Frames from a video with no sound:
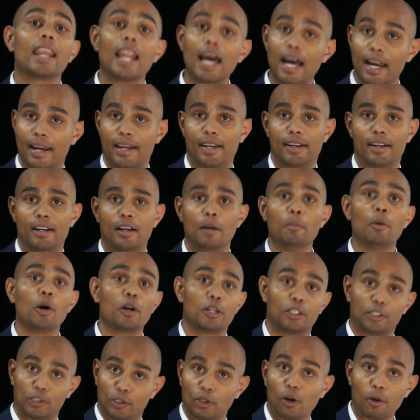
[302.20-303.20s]
lie about
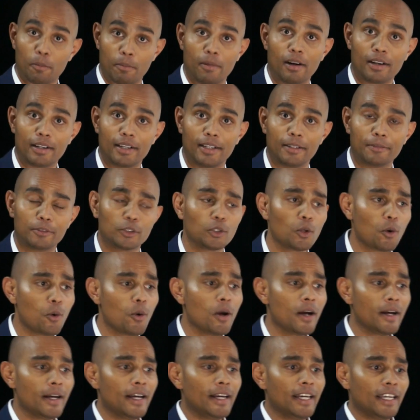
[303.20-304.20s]
the stock market.
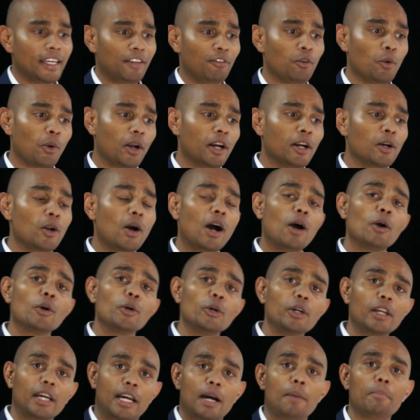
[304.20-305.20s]
So if you want to know how
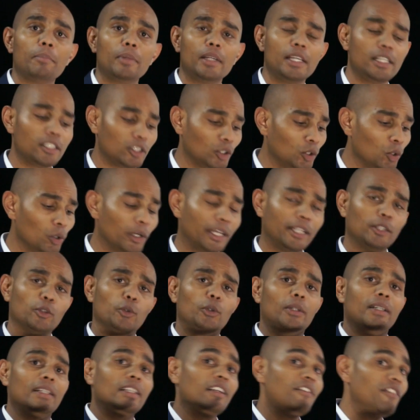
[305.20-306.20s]
good a company is, look into
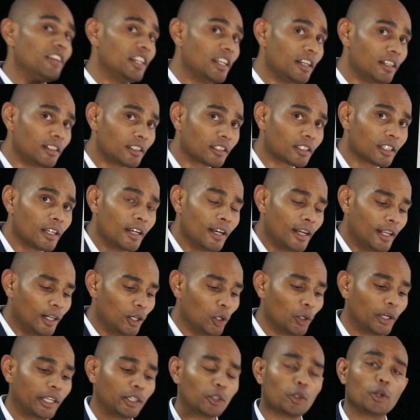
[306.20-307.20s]
the dividends,
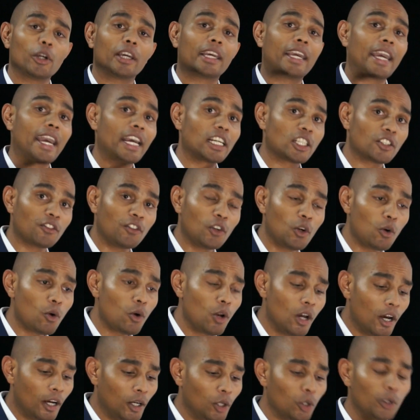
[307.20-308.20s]
look into the cash
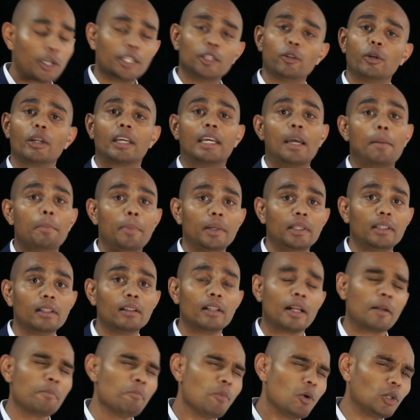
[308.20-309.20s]
flow, look into the
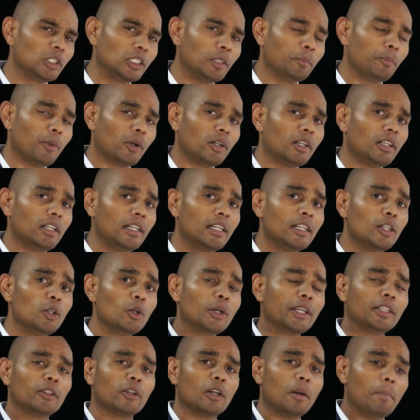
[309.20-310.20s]
capital, and most importantly,
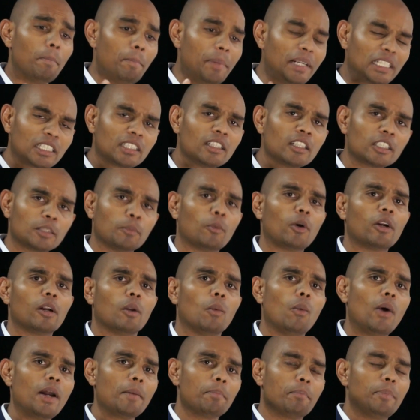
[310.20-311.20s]
look into the business model.
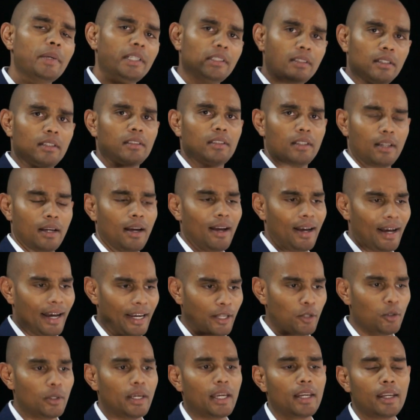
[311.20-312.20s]
What business are
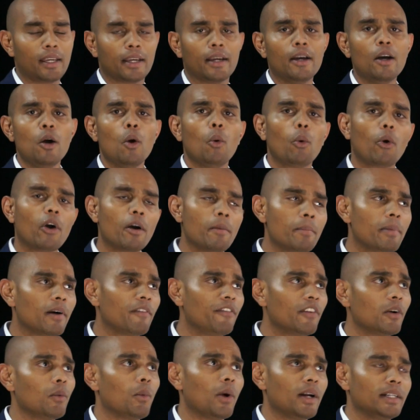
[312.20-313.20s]
you getting? Warren
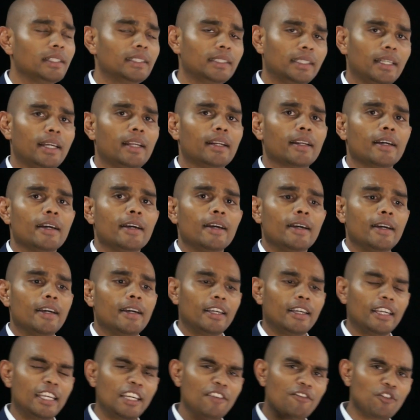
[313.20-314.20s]
Buffett once said,
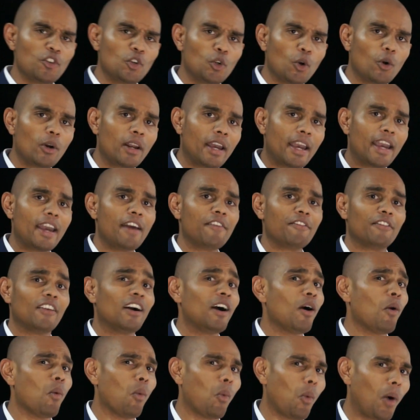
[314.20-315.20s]
if you don't have
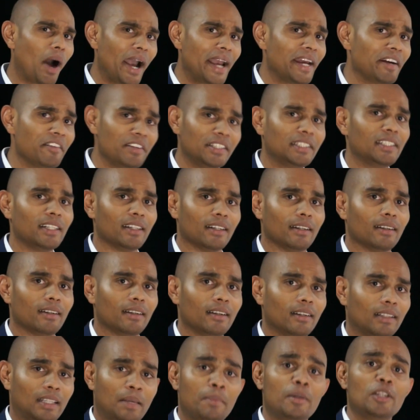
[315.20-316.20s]
a why reason,
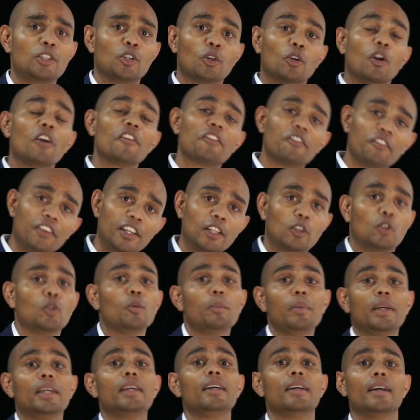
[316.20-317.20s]
that means you're not fit to
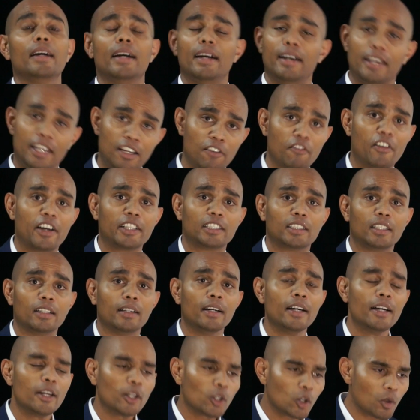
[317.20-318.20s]
be an investor.
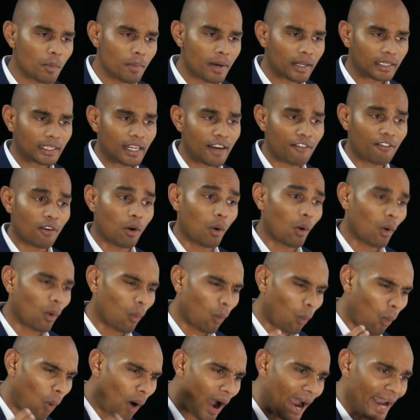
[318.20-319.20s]
You must have a
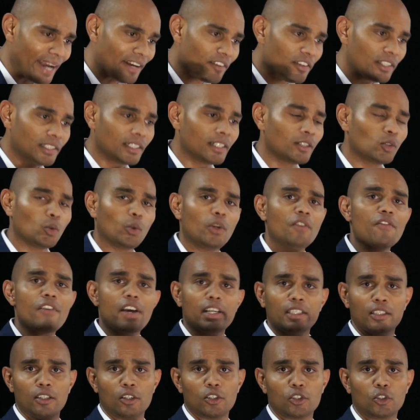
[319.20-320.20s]
why reason to
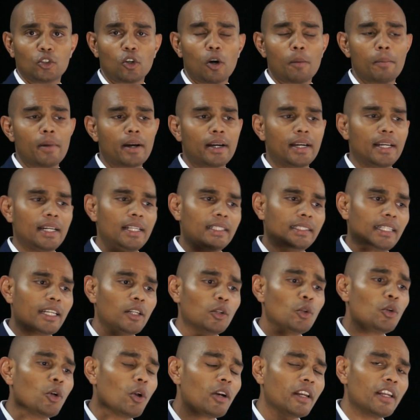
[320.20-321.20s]
invest in the stock market. He said,
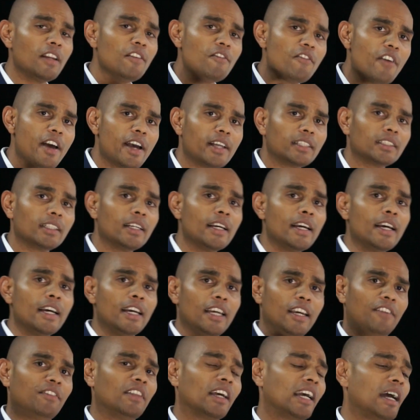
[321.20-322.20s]
do not invest
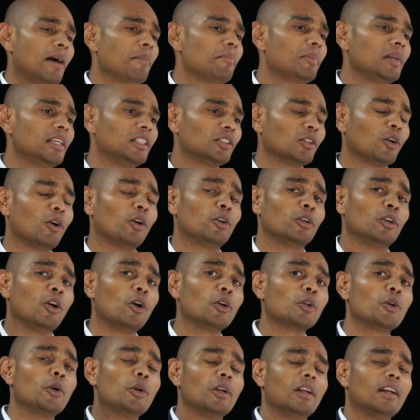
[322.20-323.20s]
if the company is
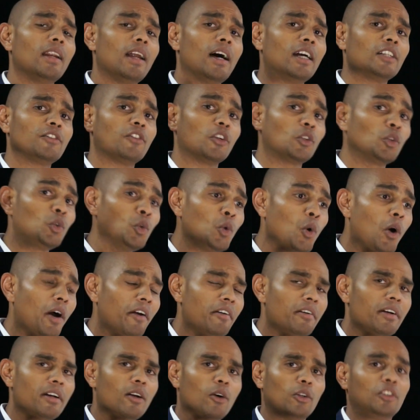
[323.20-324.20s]
not going to last for
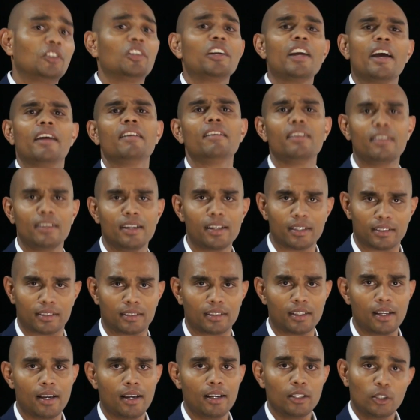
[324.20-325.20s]
200 or 300
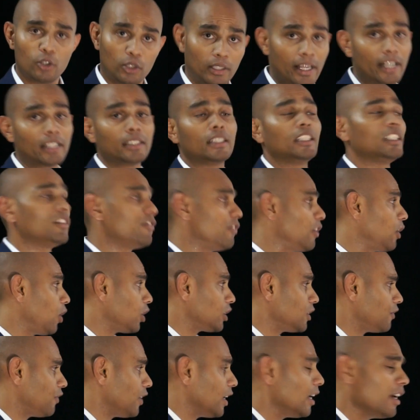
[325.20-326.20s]
years. So that's his
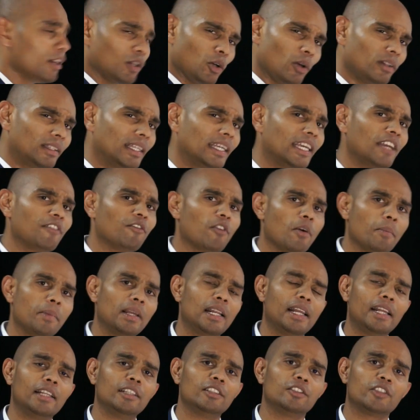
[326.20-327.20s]
philosophy. Don't take it from me,
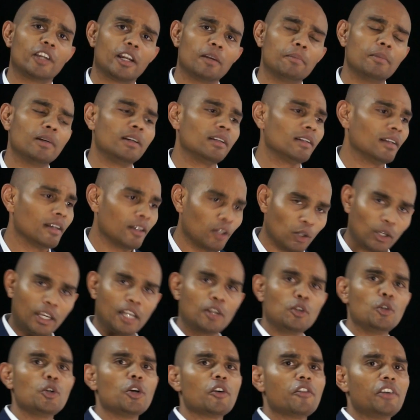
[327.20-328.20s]
ladies and gentlemen. You
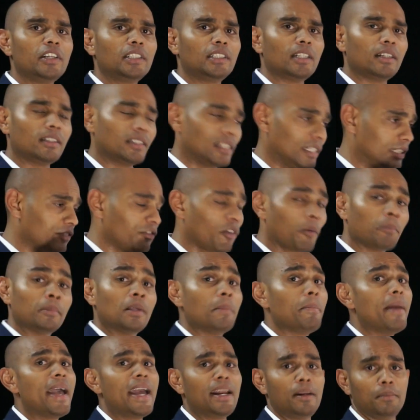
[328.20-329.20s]
can do your research. It's from
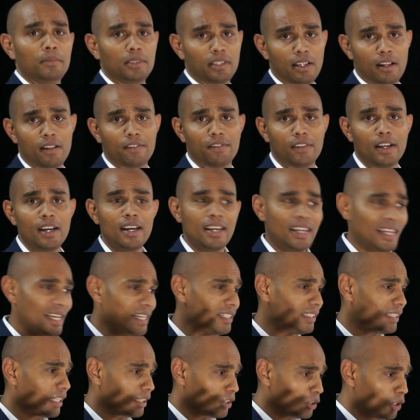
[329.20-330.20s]
the man himself.
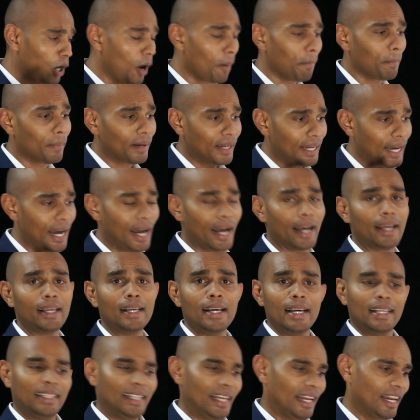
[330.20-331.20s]
He's the top guy
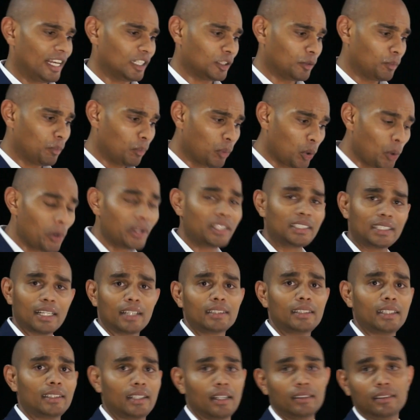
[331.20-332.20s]
that has proven
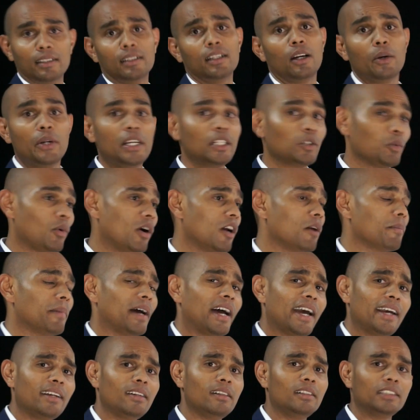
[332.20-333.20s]
success until now. He's one of my
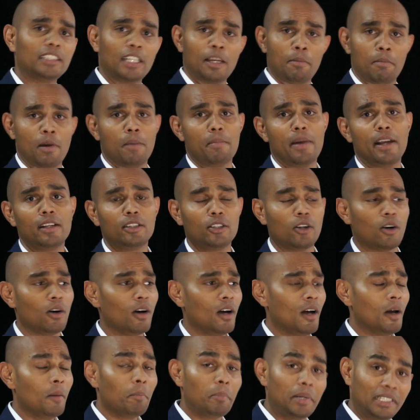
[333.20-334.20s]
idols and my mentor,
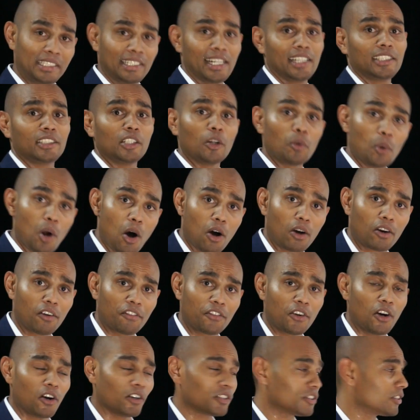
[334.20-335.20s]
besides The Rock,
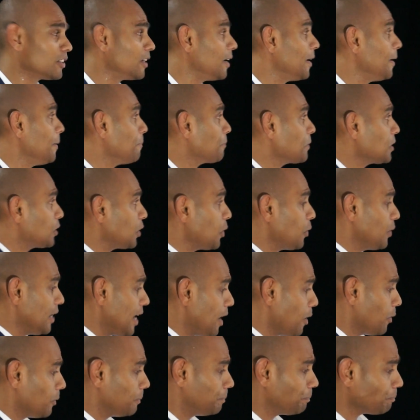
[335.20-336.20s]
of course. So
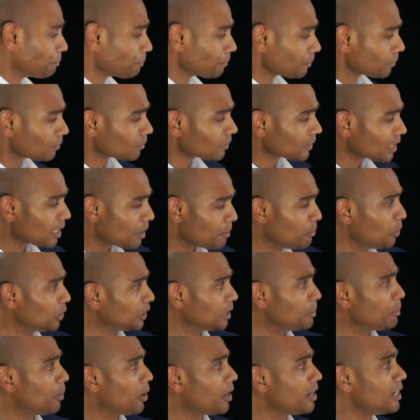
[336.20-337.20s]
now,
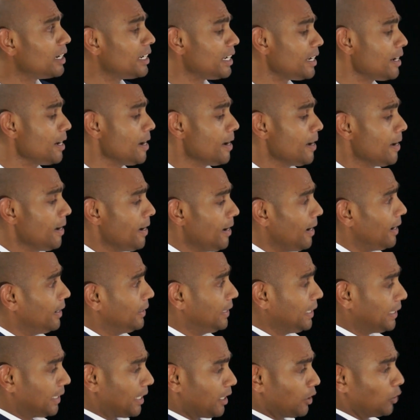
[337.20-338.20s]
most importantly,
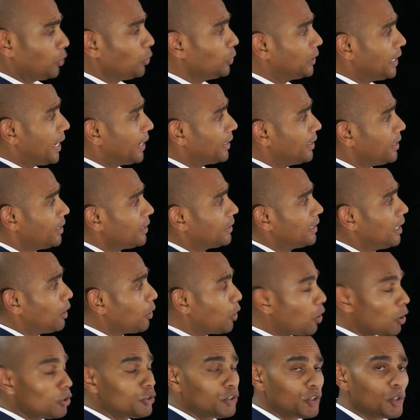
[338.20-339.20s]
these are the two sectors. Now,
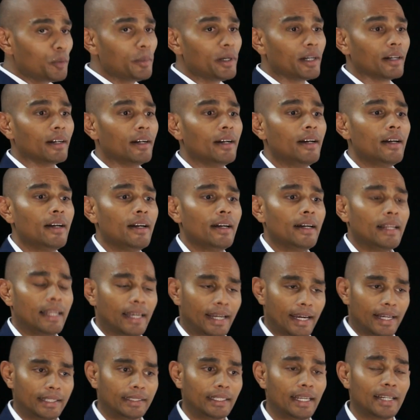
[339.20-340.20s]
consumer,
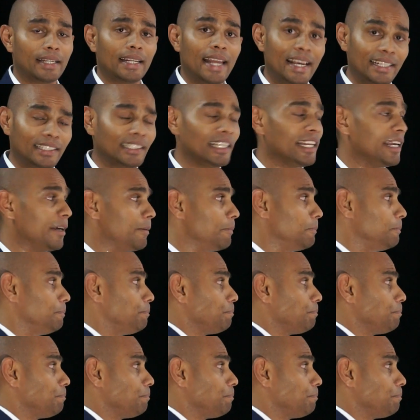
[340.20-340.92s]
like I said, Nestle